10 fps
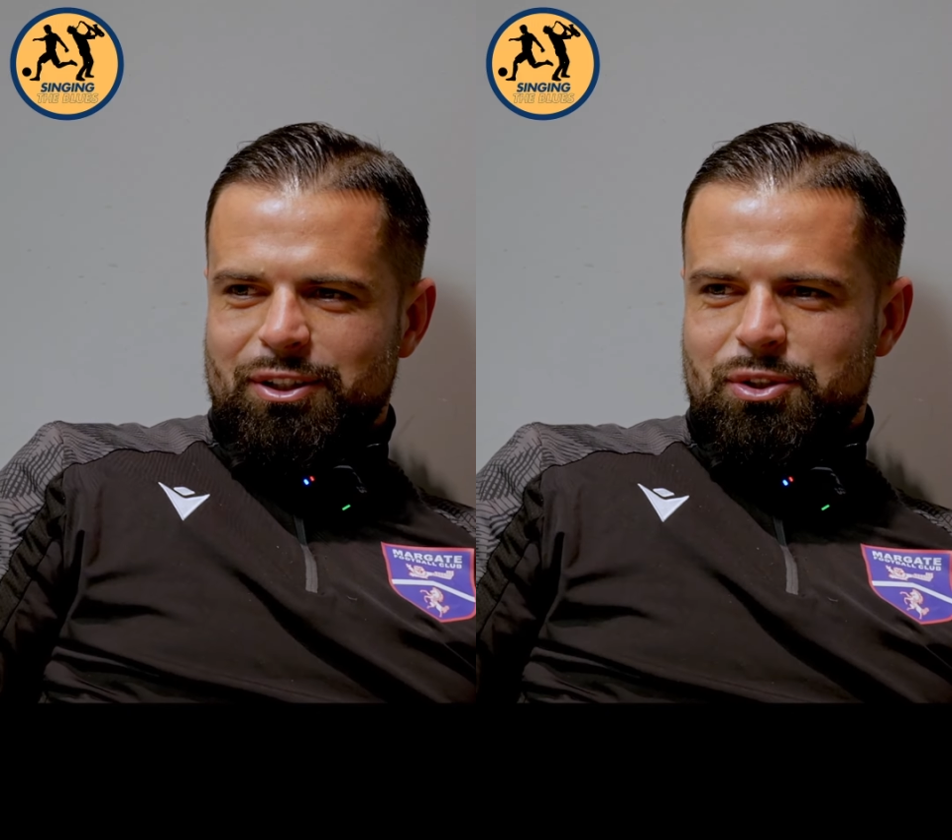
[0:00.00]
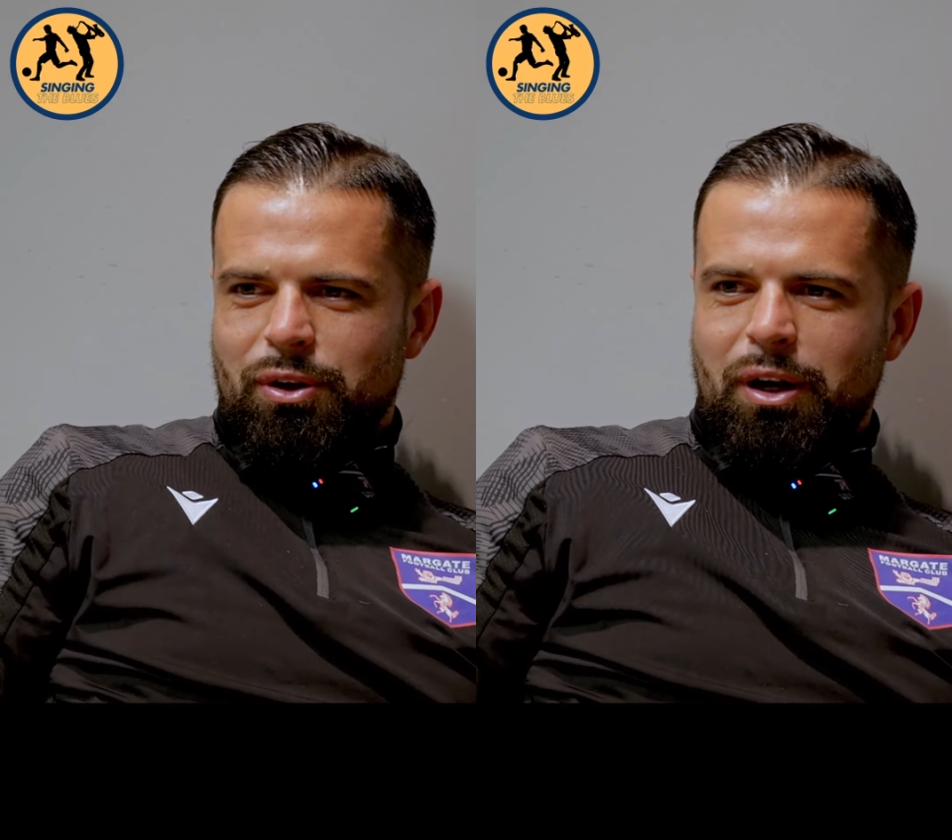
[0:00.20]

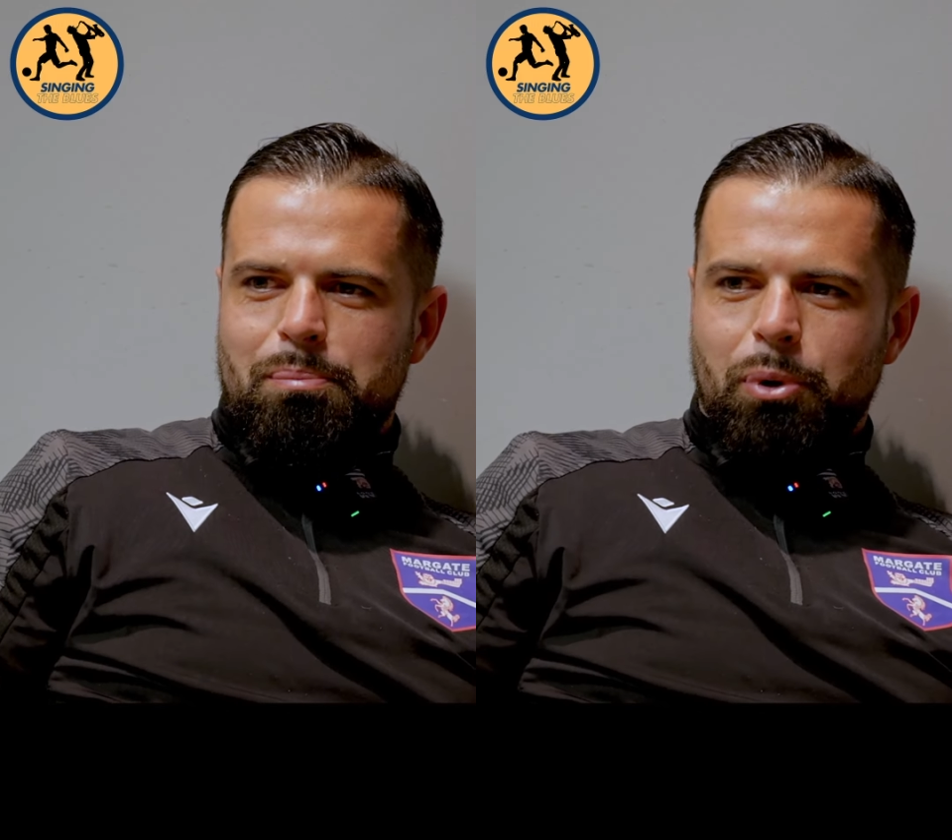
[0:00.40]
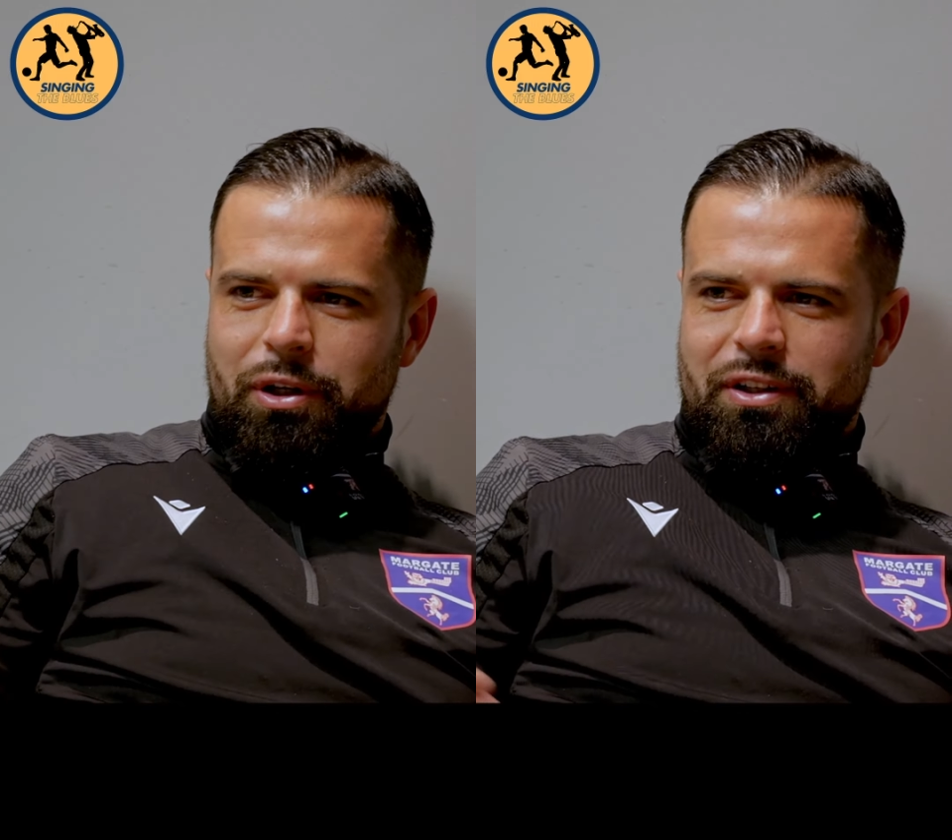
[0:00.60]
sort of like
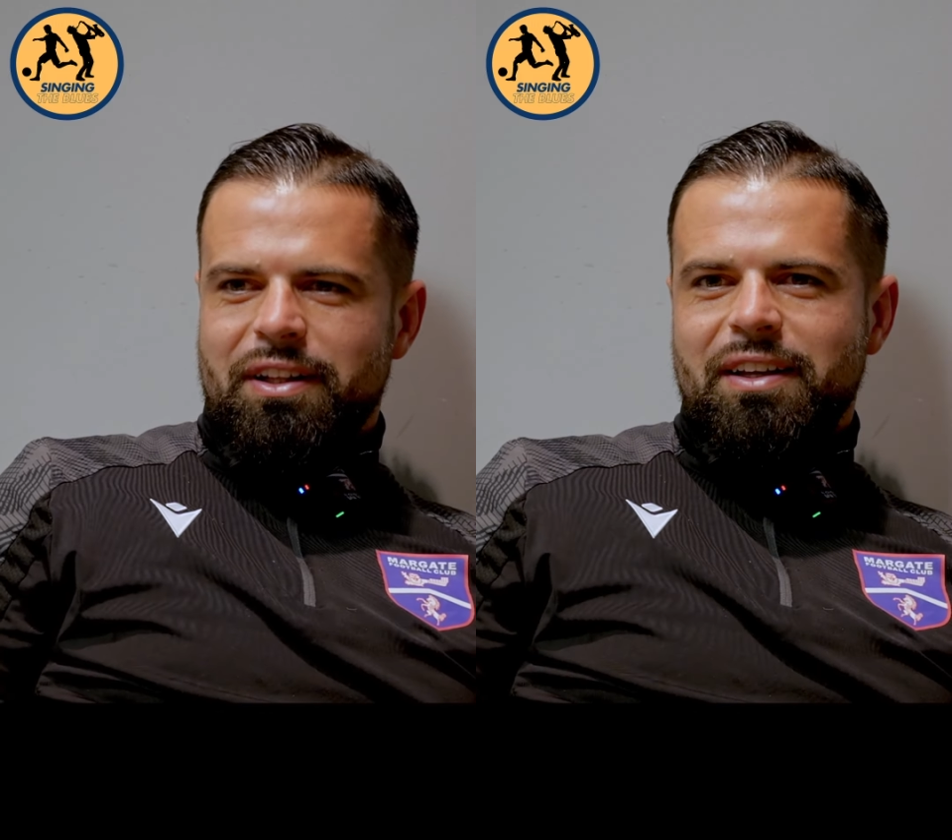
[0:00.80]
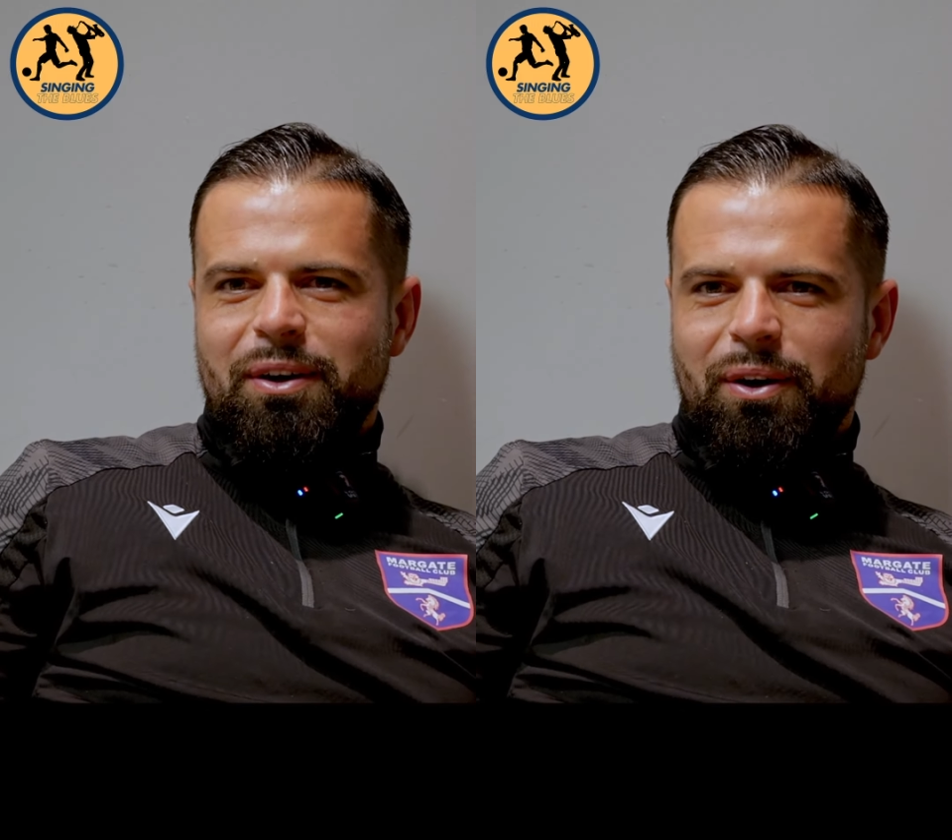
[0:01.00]
porca
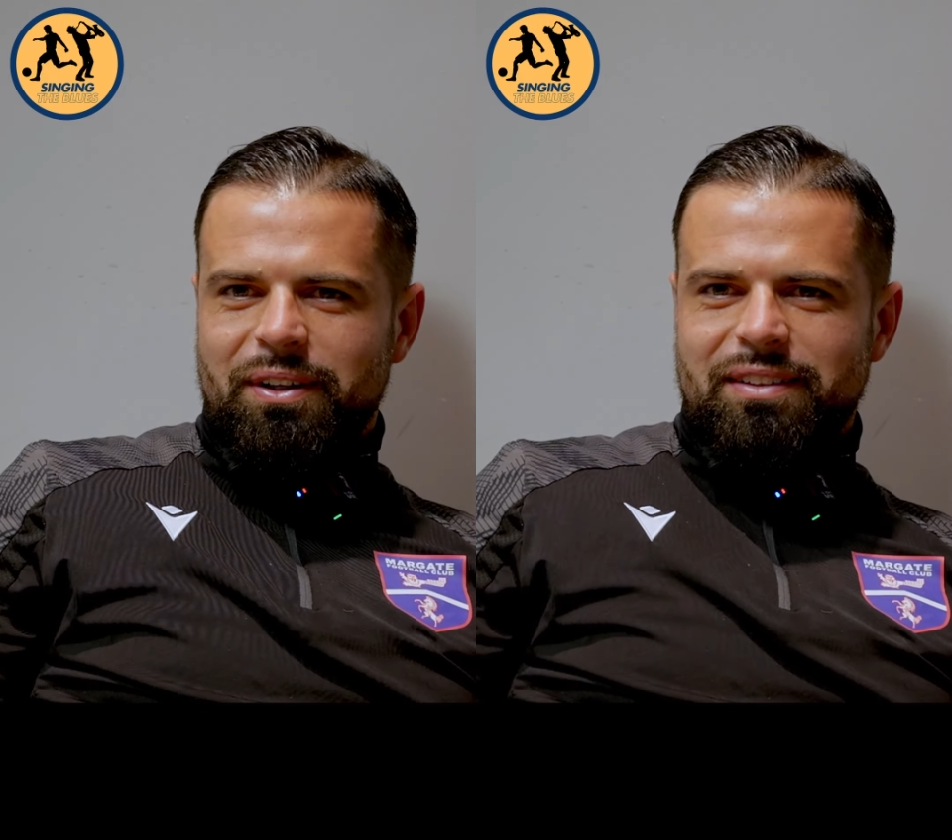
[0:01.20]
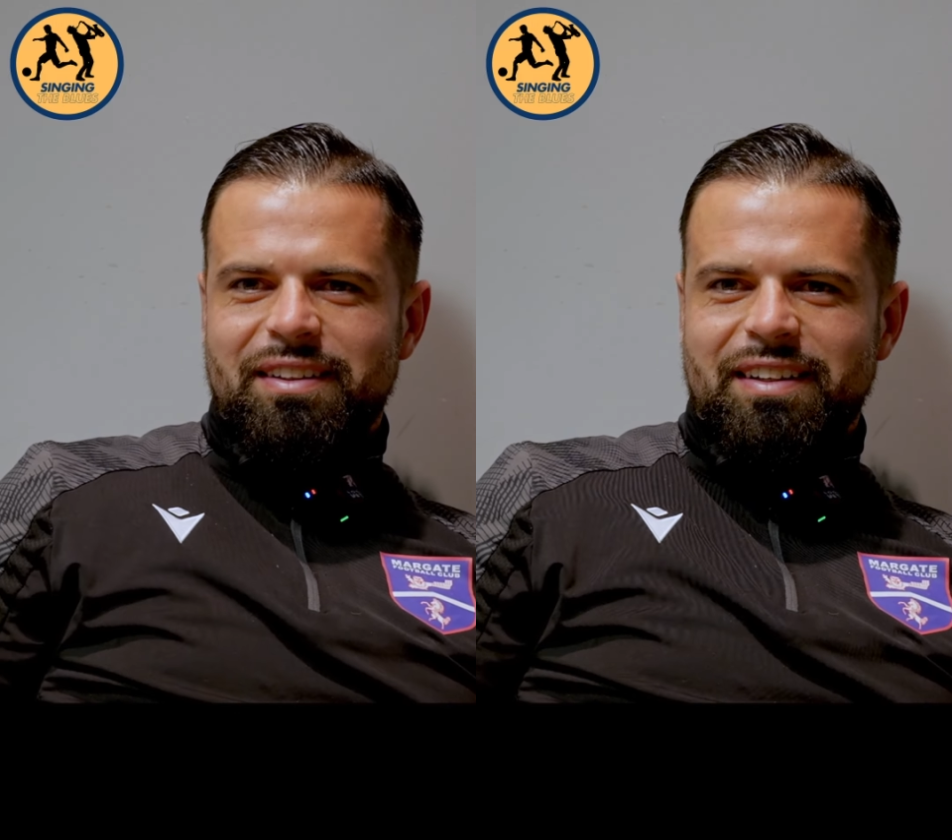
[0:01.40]
dio,
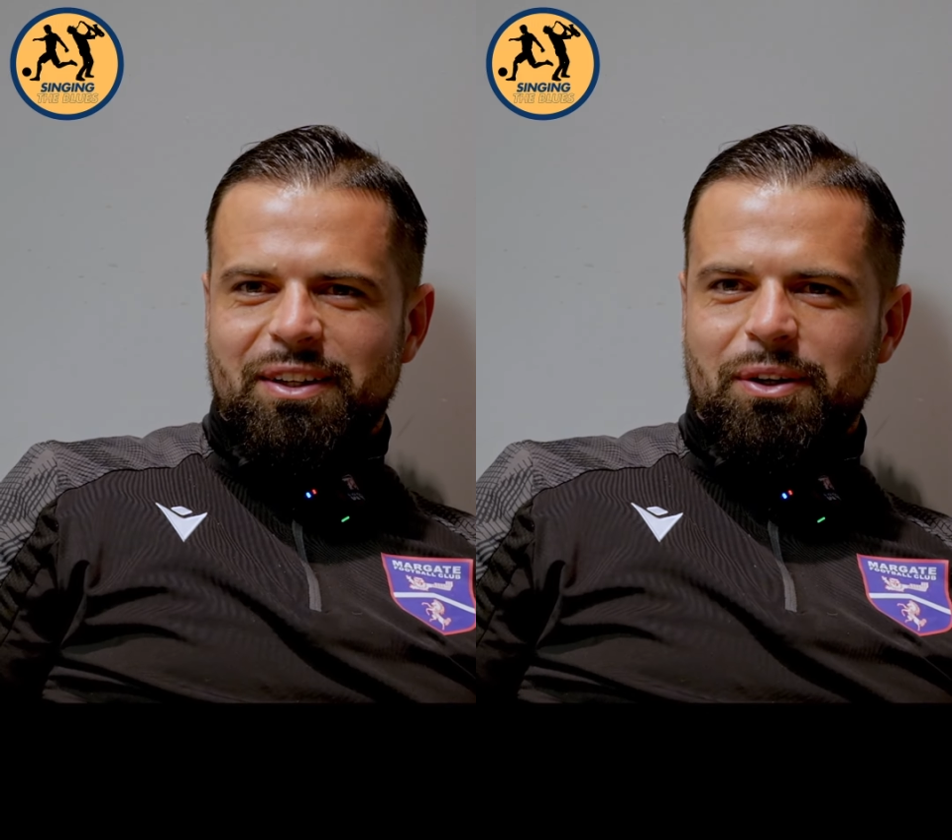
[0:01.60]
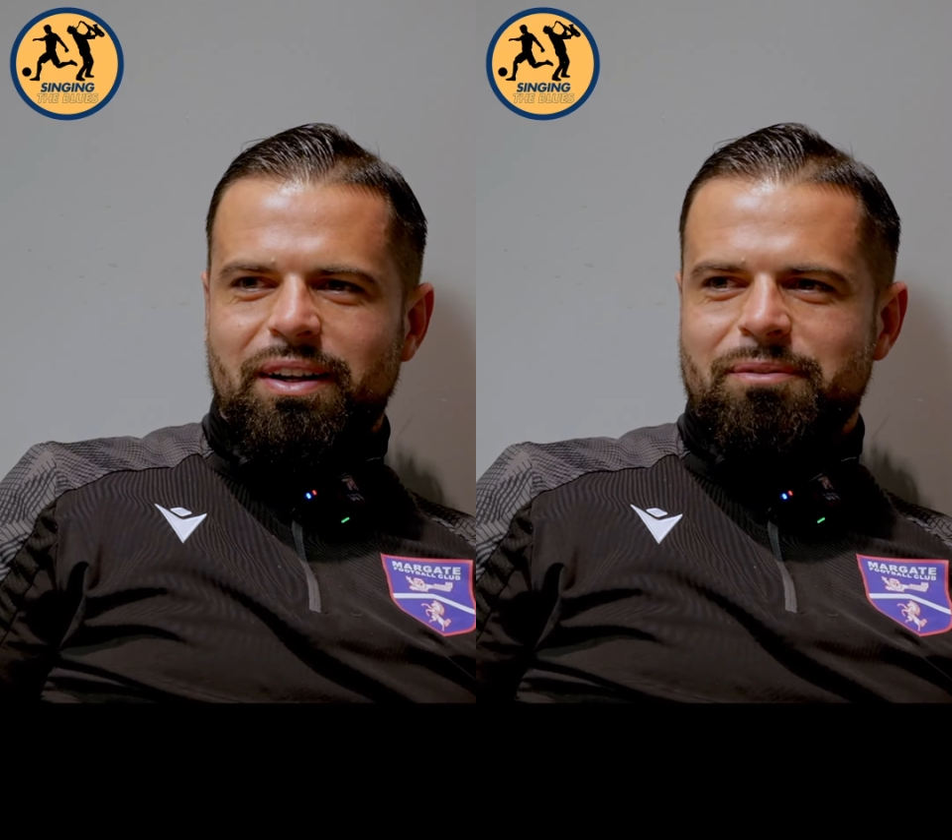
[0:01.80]
and then they
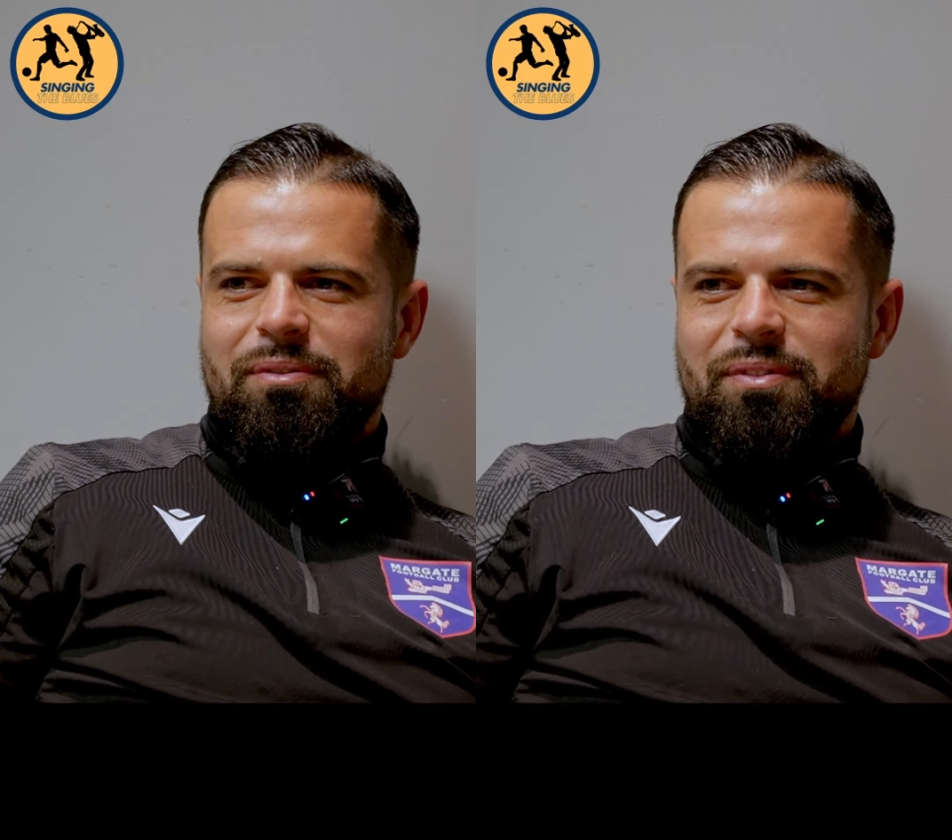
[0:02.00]
go